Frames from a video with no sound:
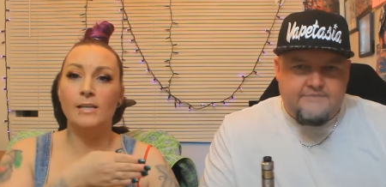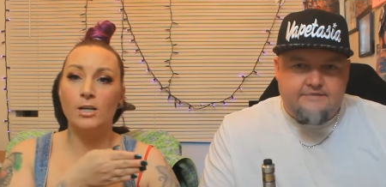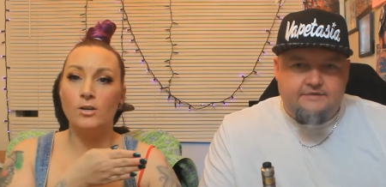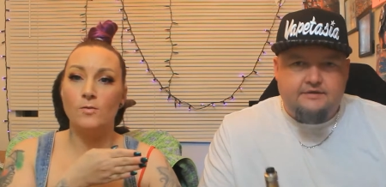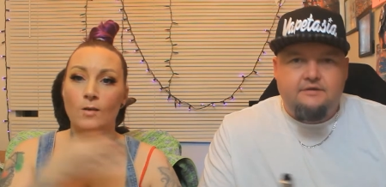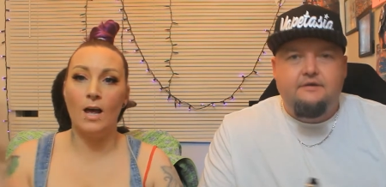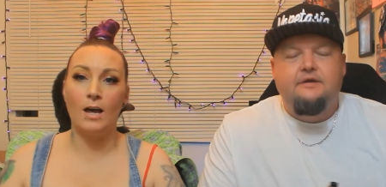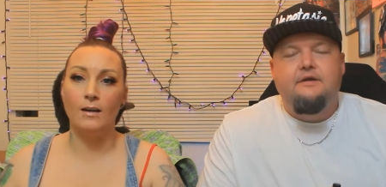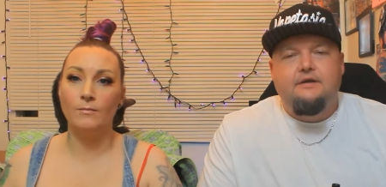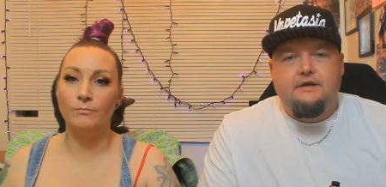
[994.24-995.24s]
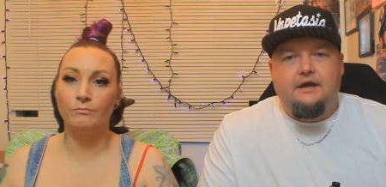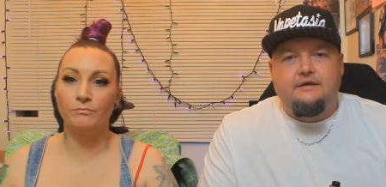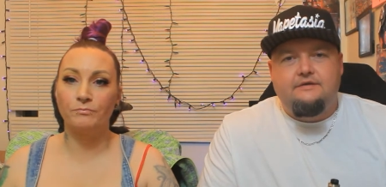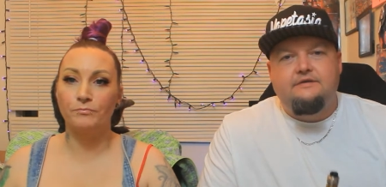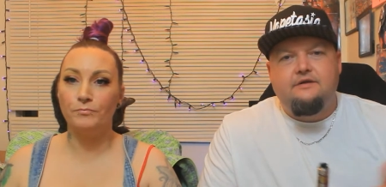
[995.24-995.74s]
Speaker 1: based in the UK.
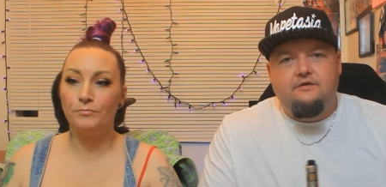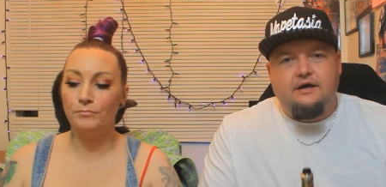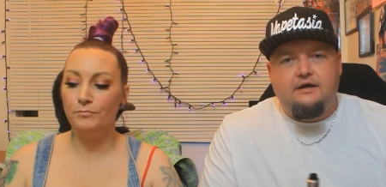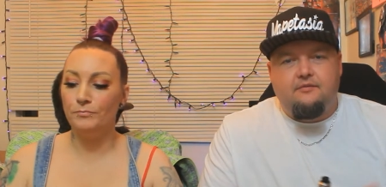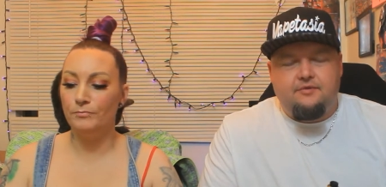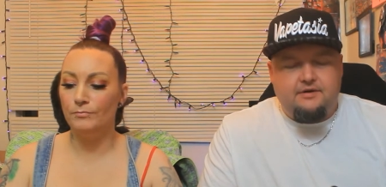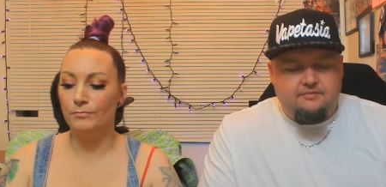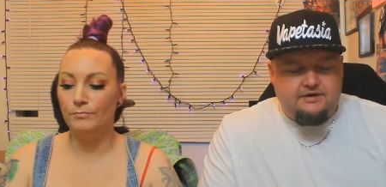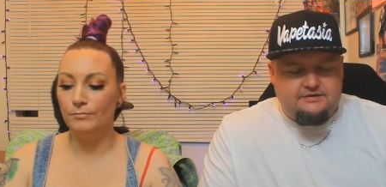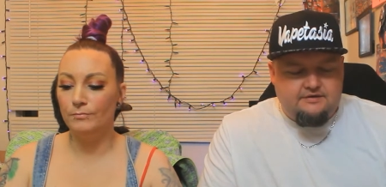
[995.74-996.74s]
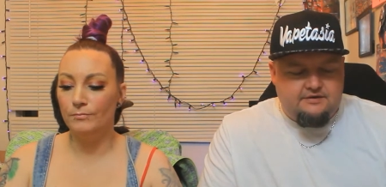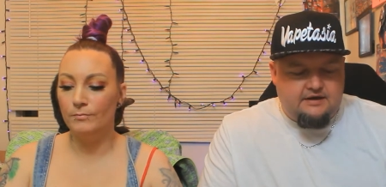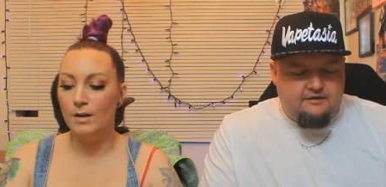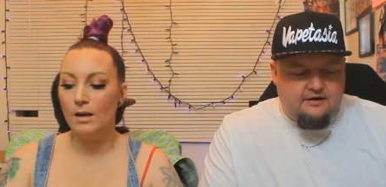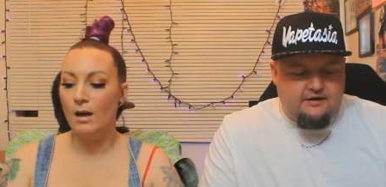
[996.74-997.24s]
Yeah, so it's a UK company, and because of the
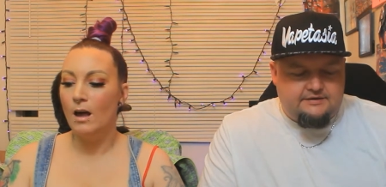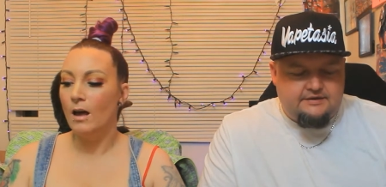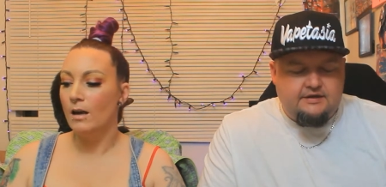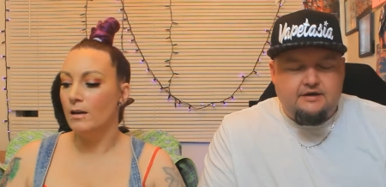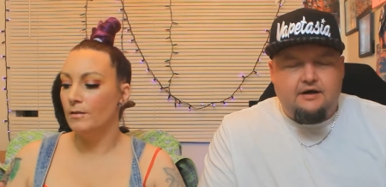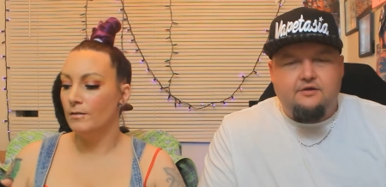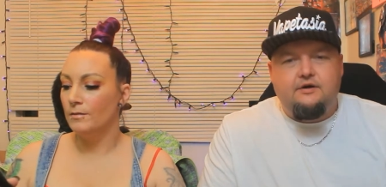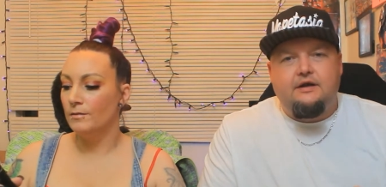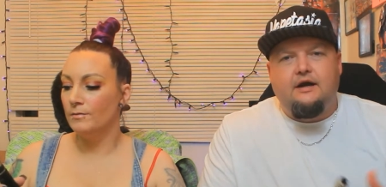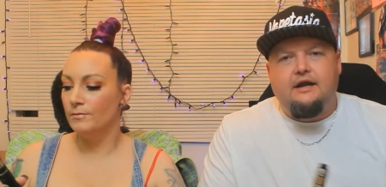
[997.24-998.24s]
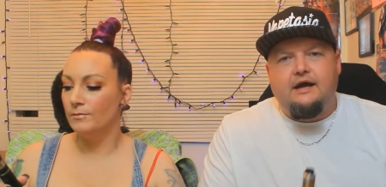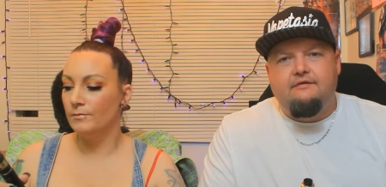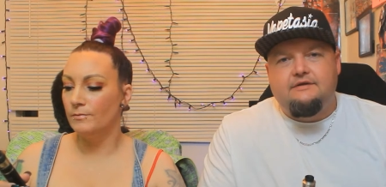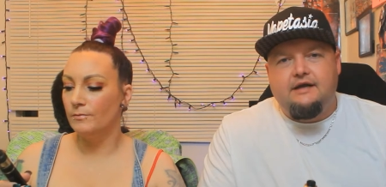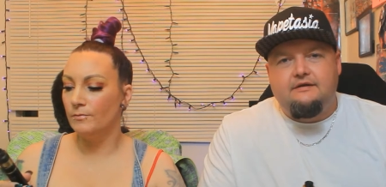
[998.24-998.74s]
UK laws, uh, you cannot have
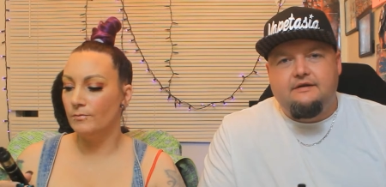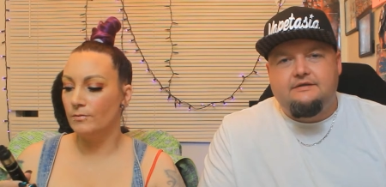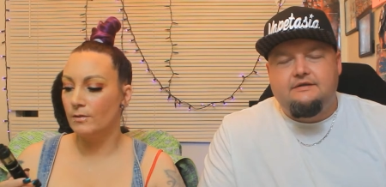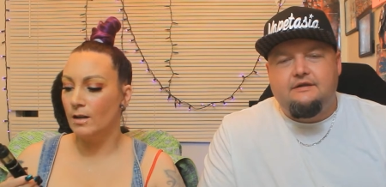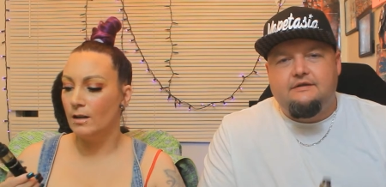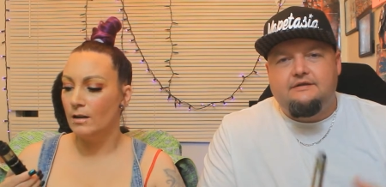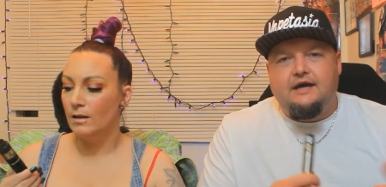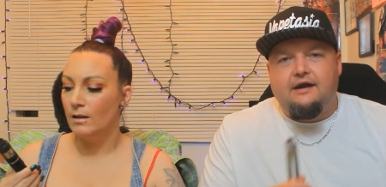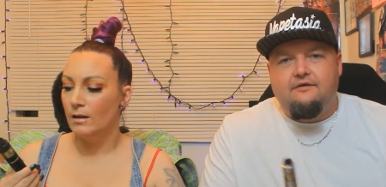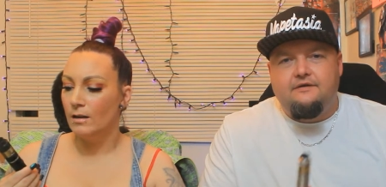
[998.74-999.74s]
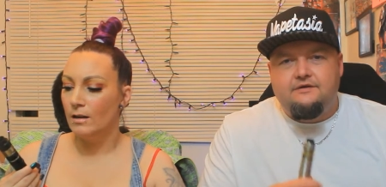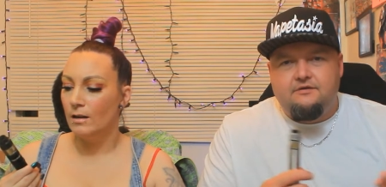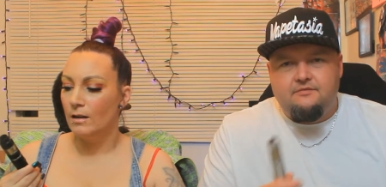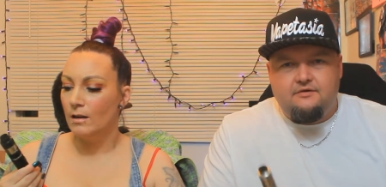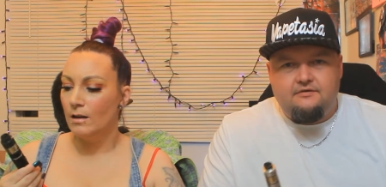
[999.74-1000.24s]
a tank that's that's higher than
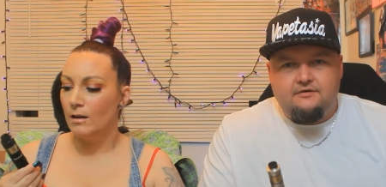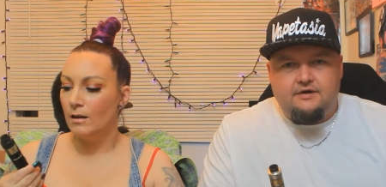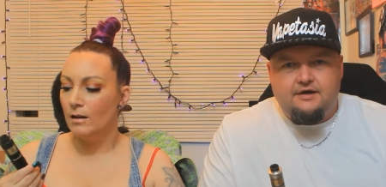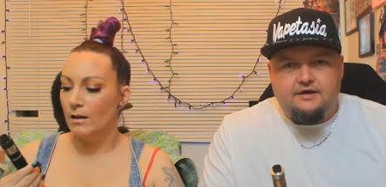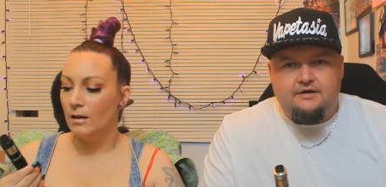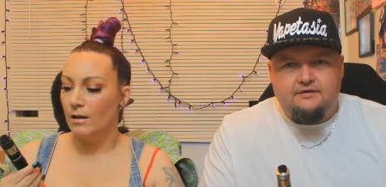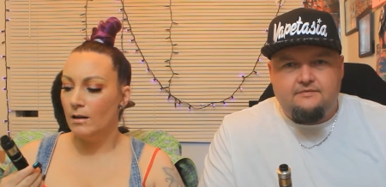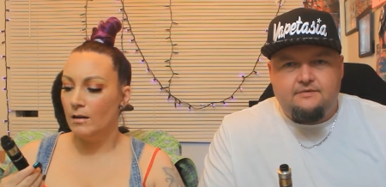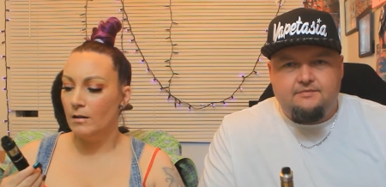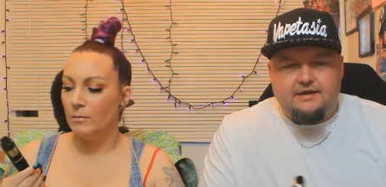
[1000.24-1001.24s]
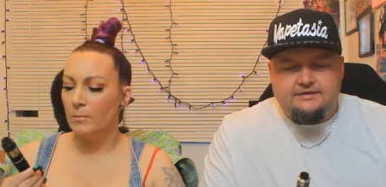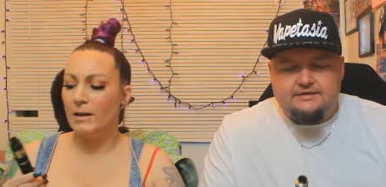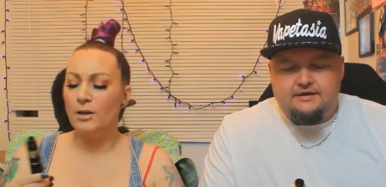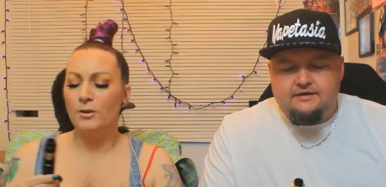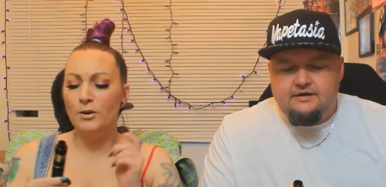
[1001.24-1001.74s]
two
Speaker 2: mil uh,
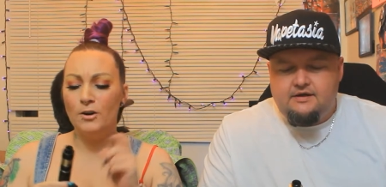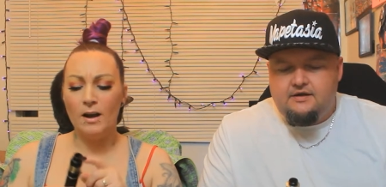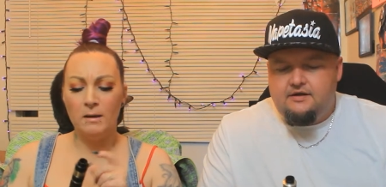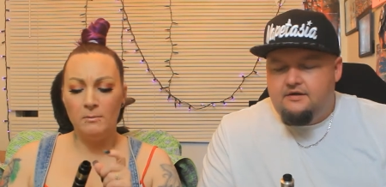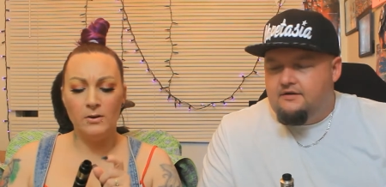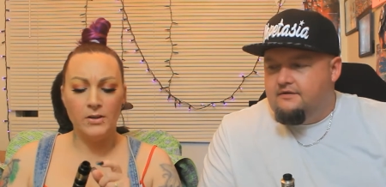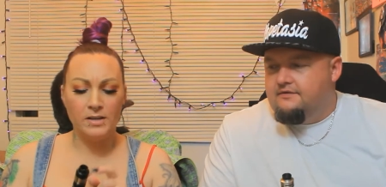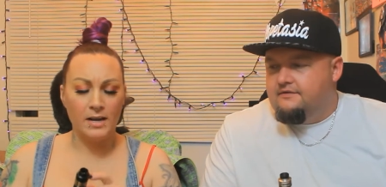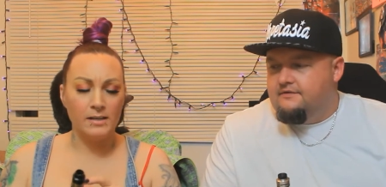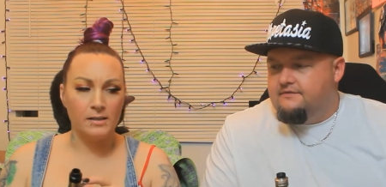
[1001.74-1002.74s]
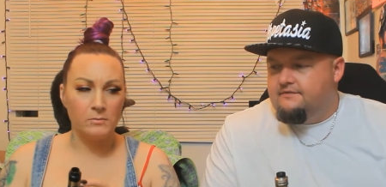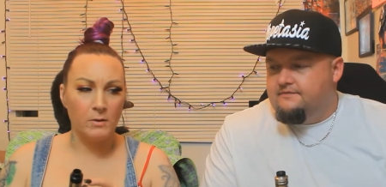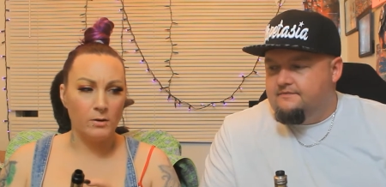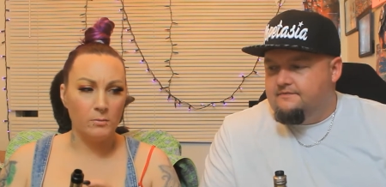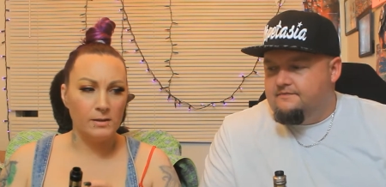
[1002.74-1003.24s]
capacity. Like, you're able to take this
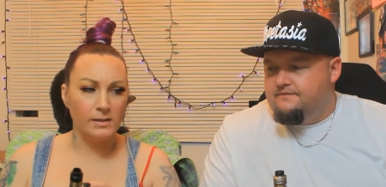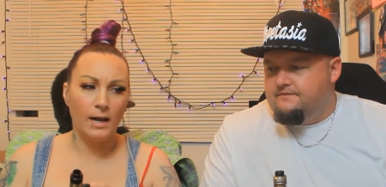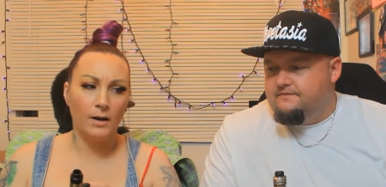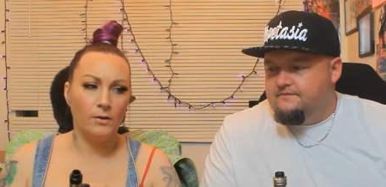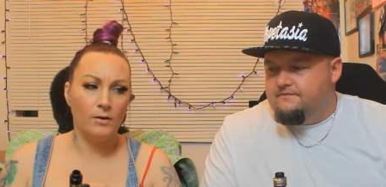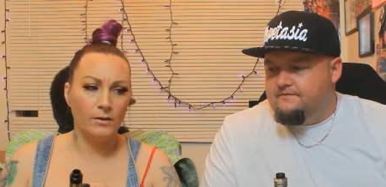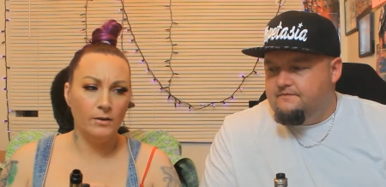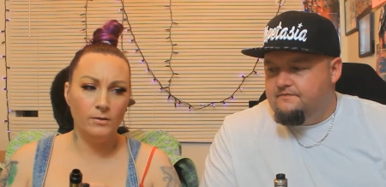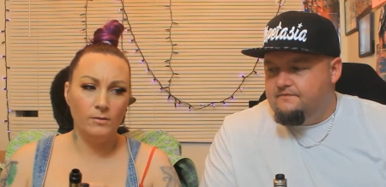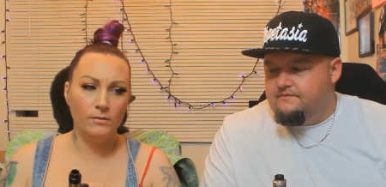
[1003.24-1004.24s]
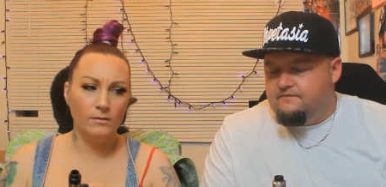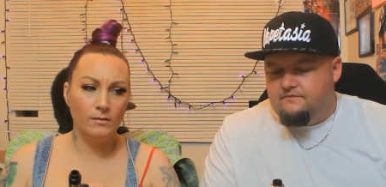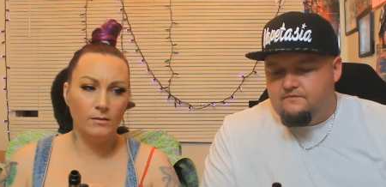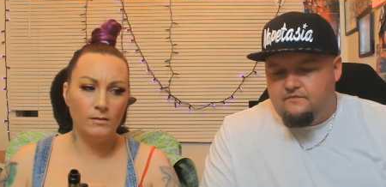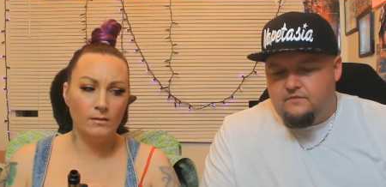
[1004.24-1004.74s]
metal piece out, aren't you?
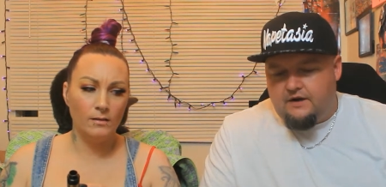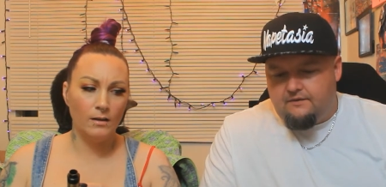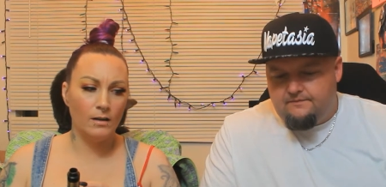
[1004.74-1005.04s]
No.